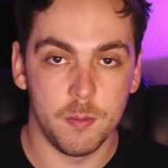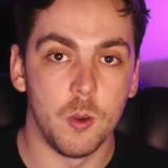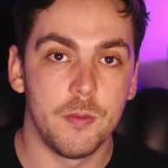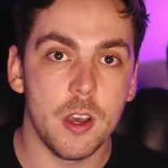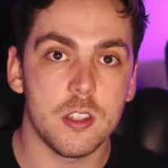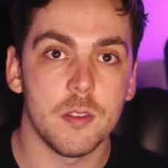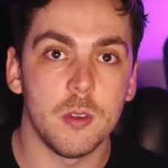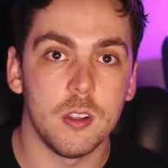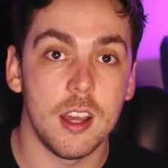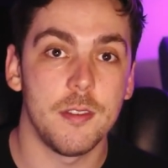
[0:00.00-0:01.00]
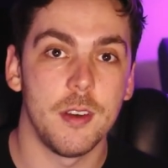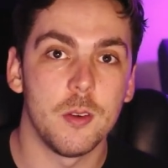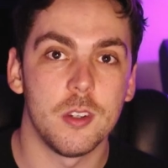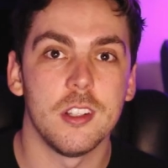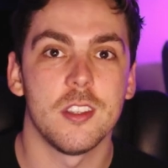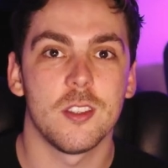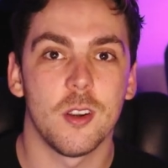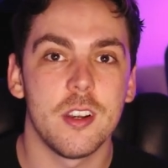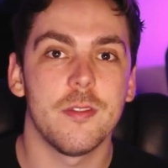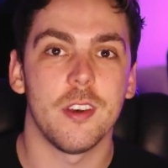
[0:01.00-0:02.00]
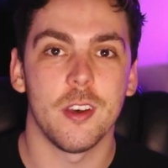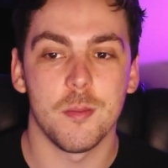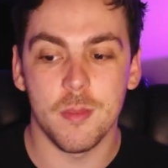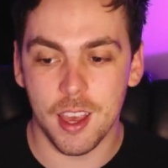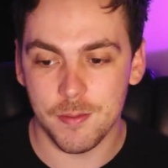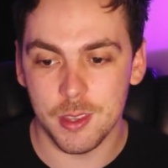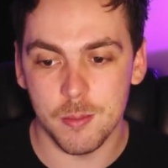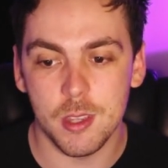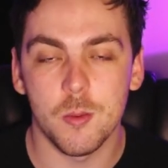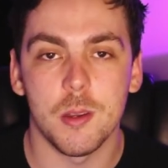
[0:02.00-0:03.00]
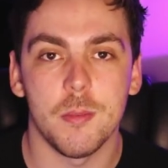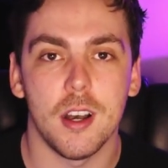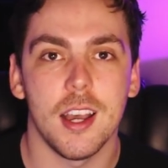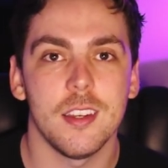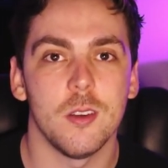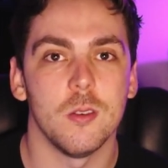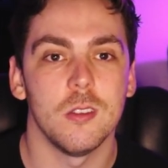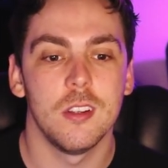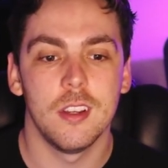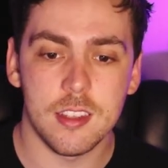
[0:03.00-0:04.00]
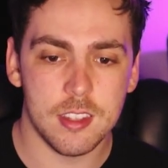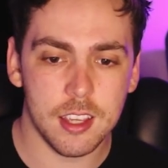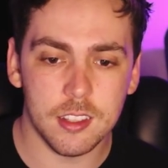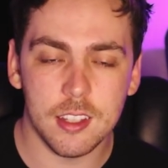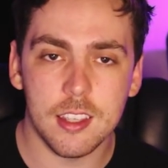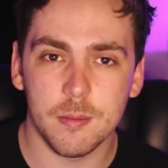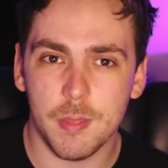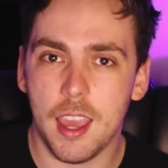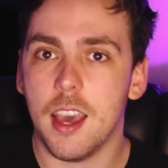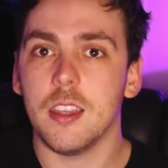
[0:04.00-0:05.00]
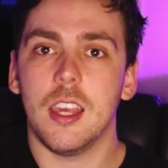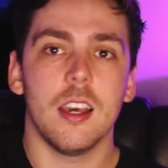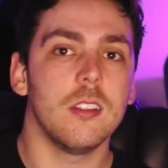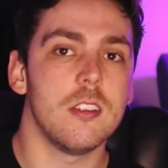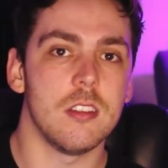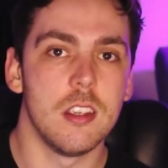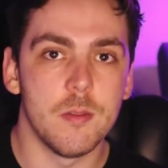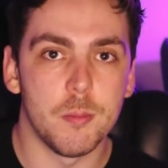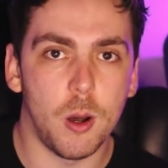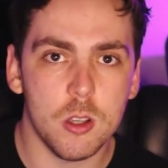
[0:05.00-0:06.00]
well, first of all, I felt really sorry for her having to be the one behind it all, and secondly, how the hell is it even